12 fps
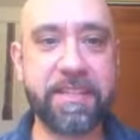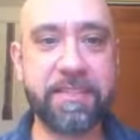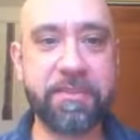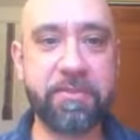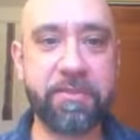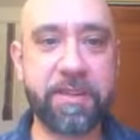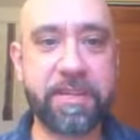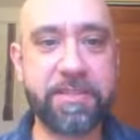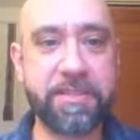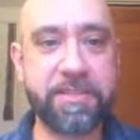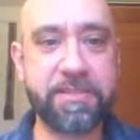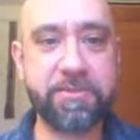over into
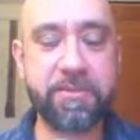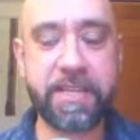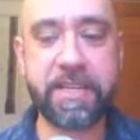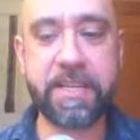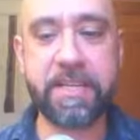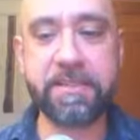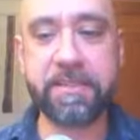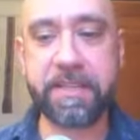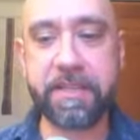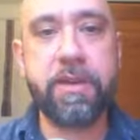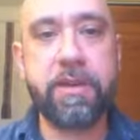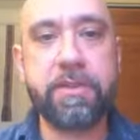the screen
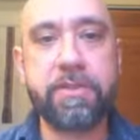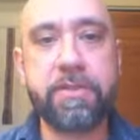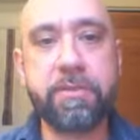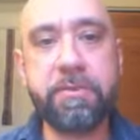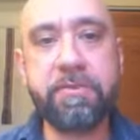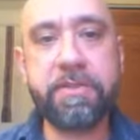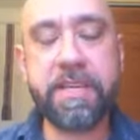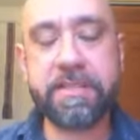easily. So the movie,